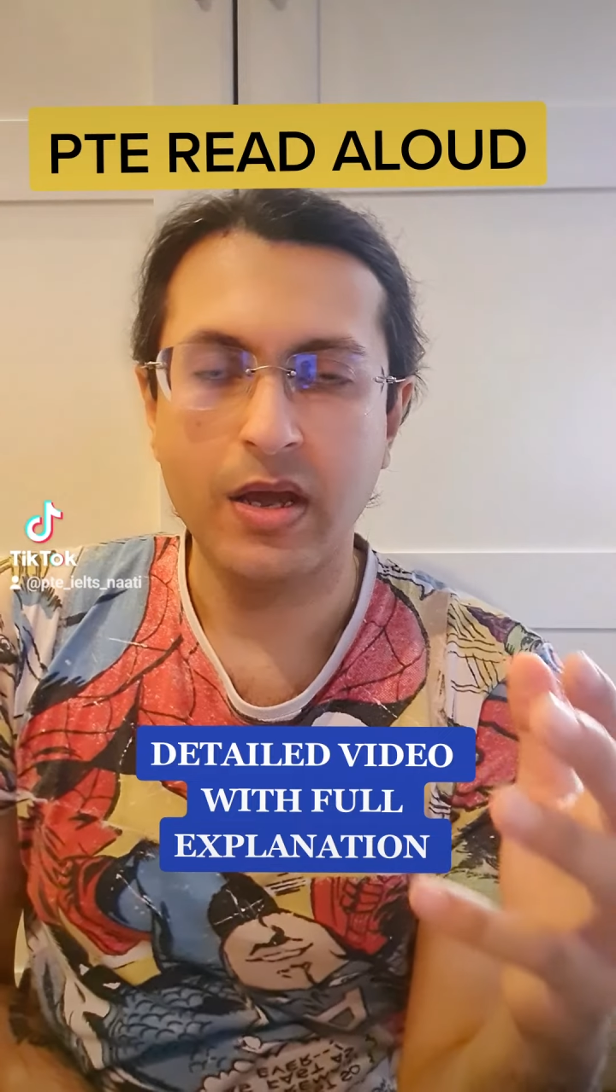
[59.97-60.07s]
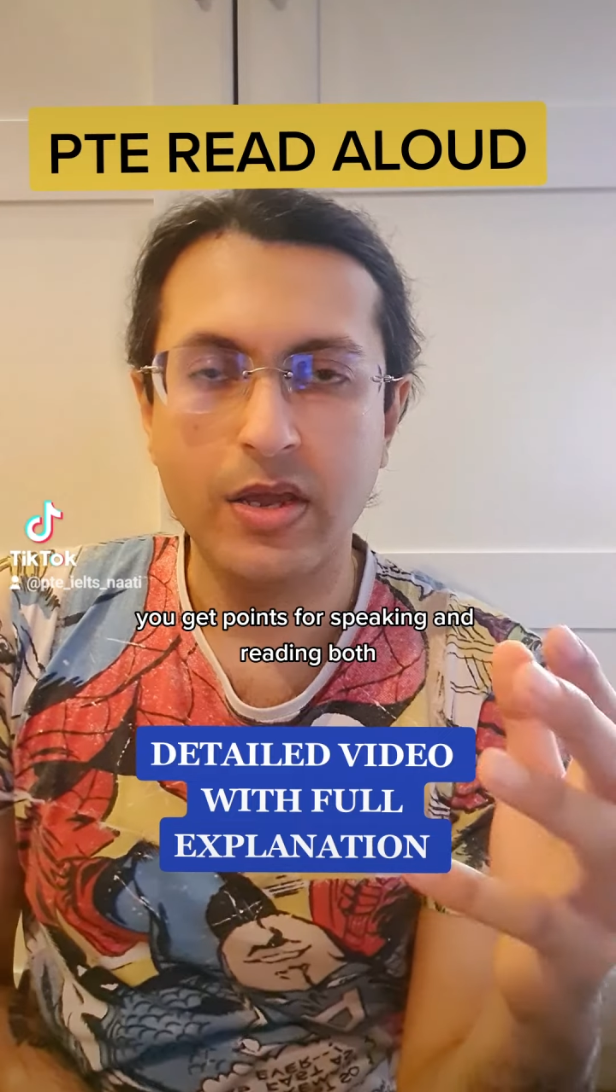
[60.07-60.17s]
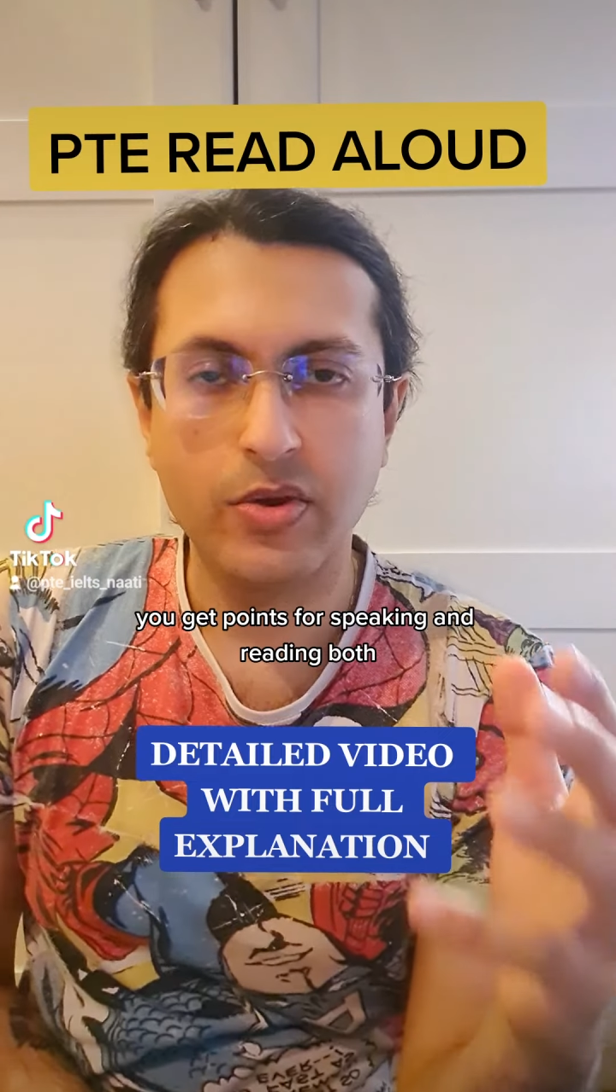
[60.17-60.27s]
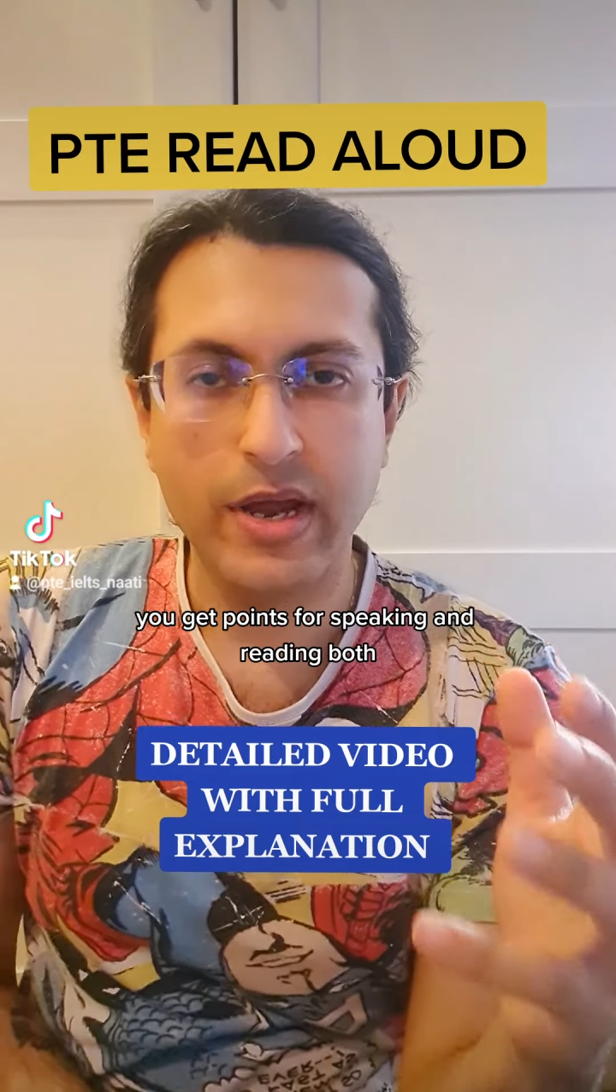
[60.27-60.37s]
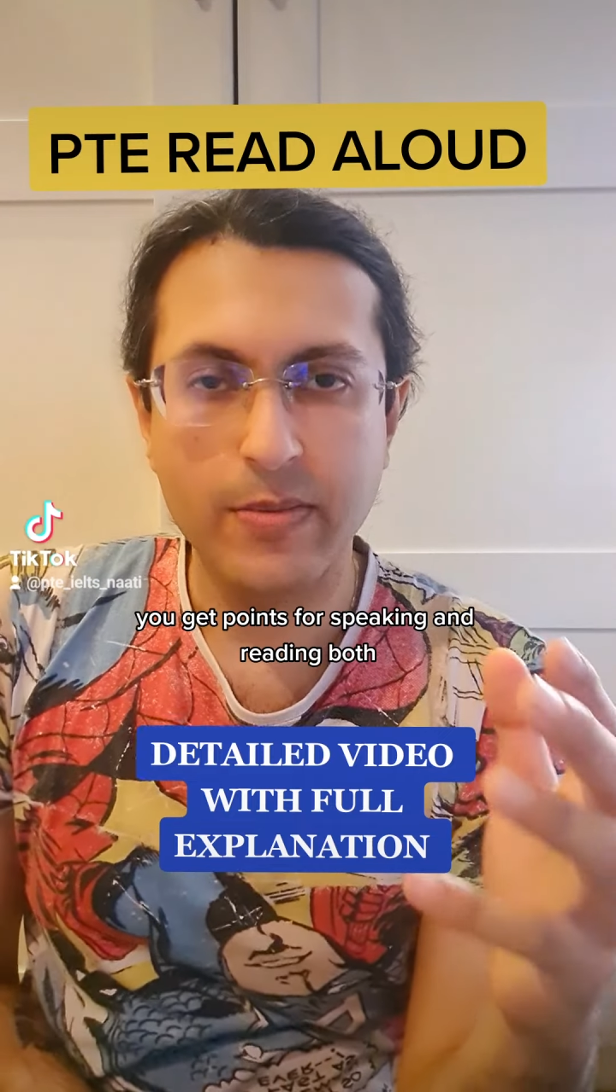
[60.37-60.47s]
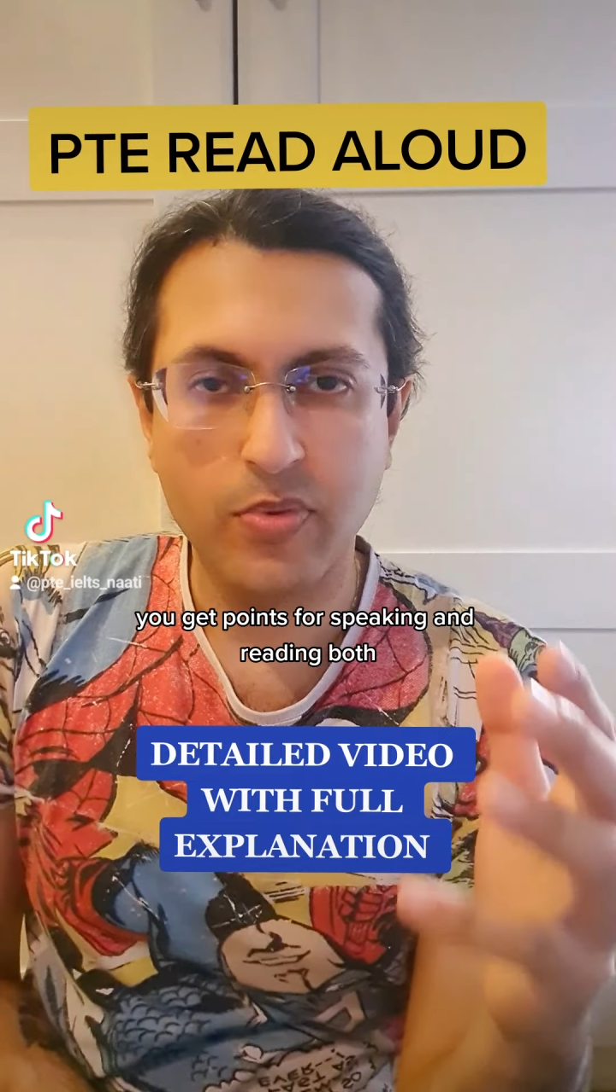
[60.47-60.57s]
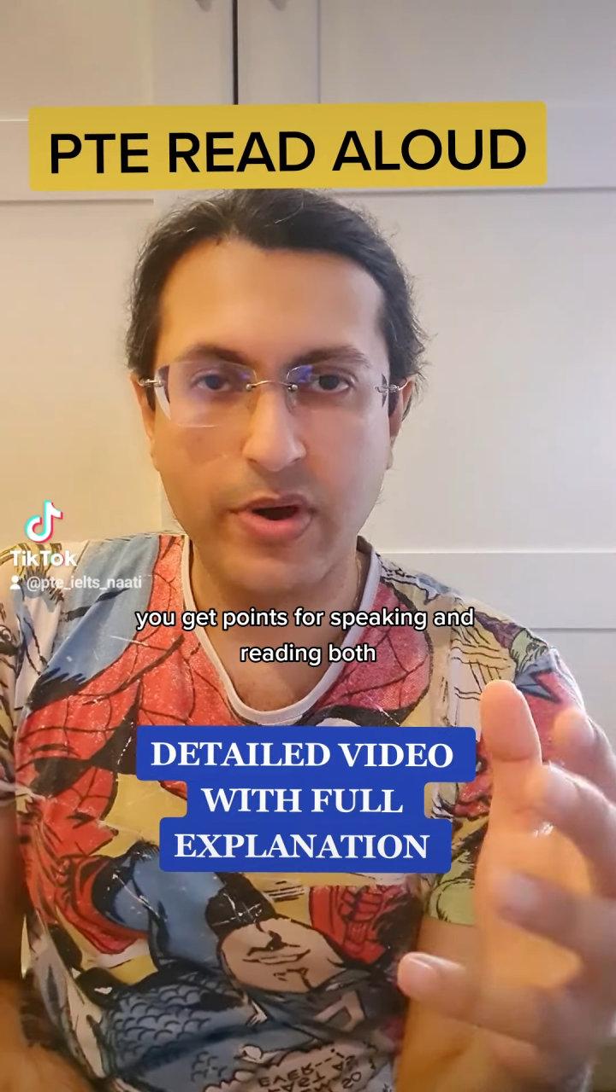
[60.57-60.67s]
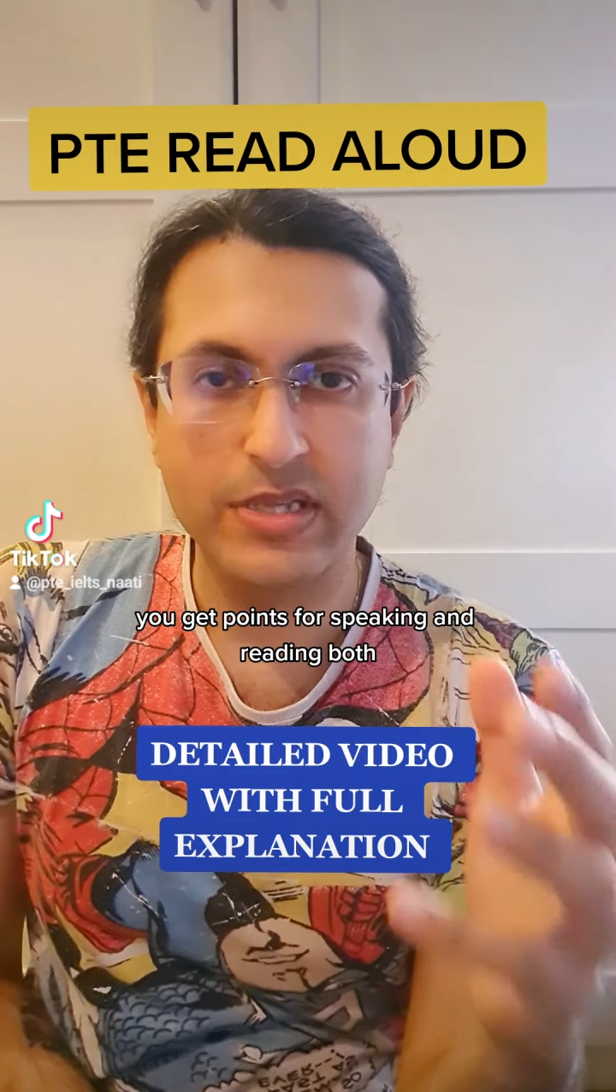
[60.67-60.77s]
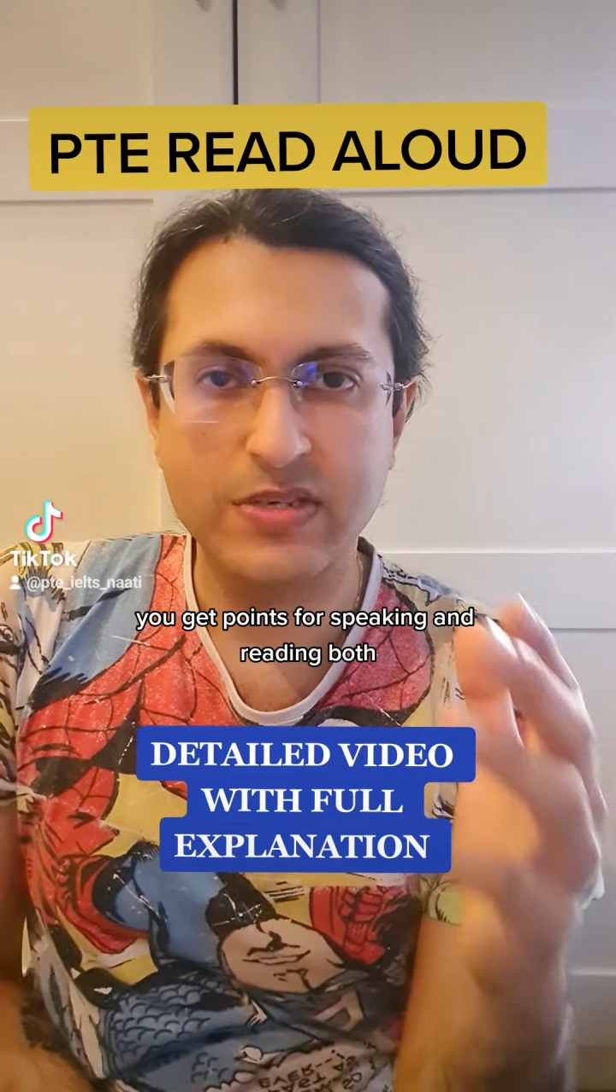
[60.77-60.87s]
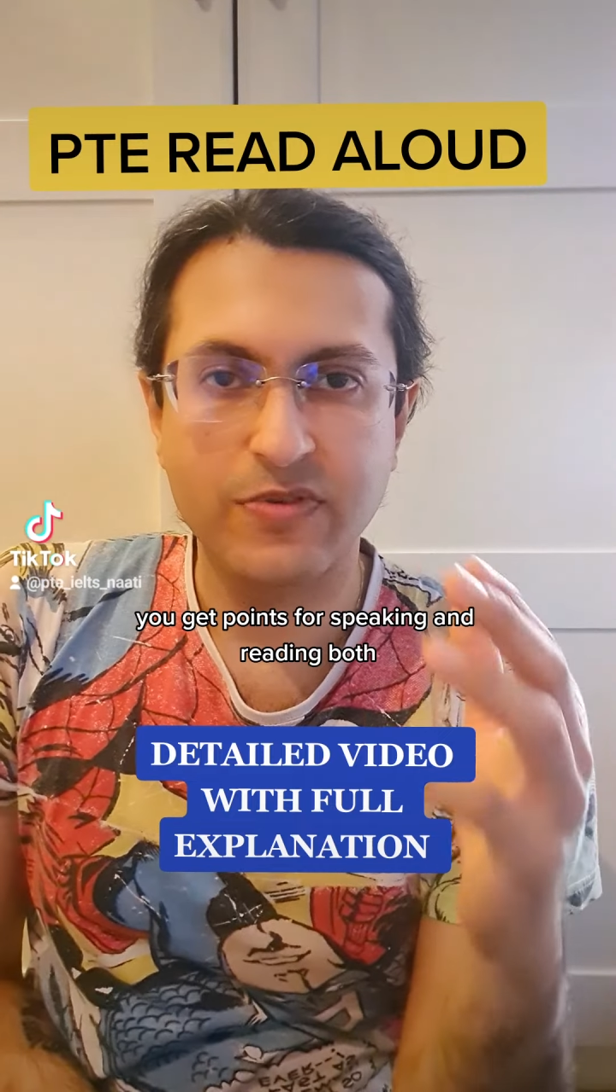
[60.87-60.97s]
you get
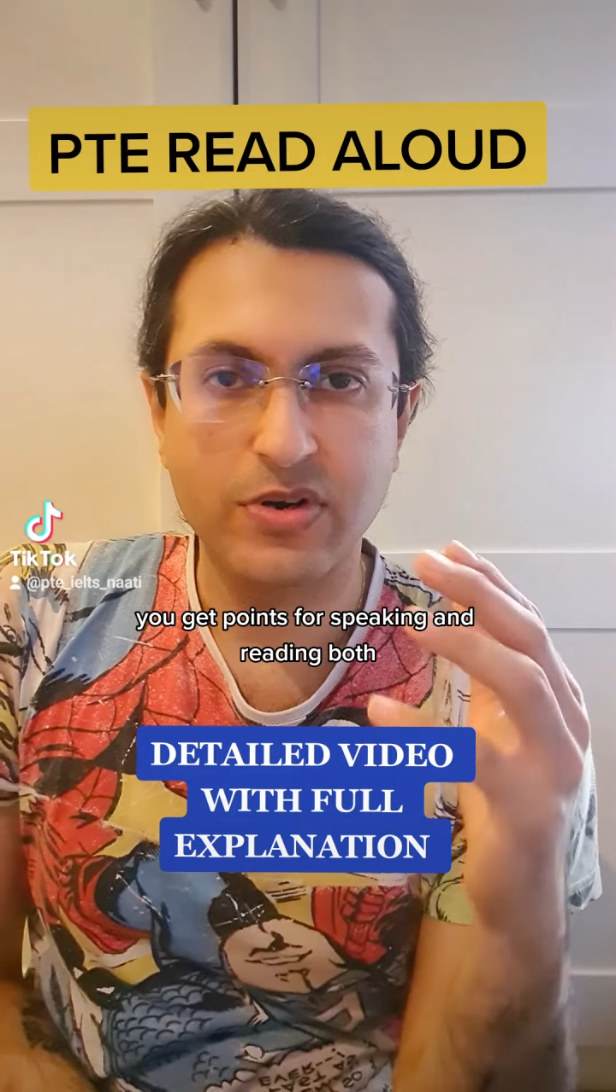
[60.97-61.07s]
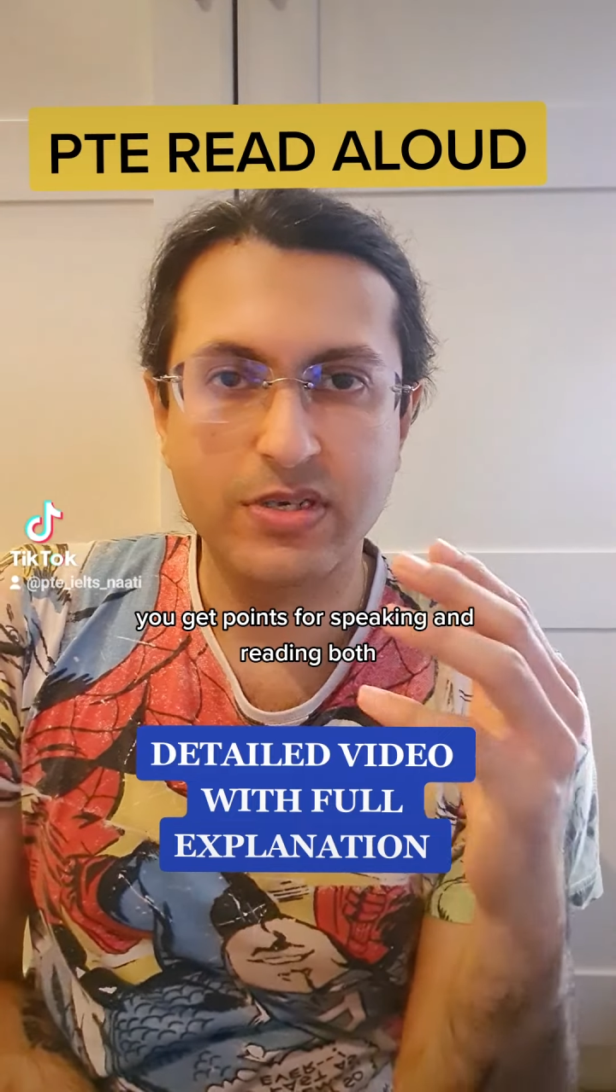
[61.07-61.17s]
points for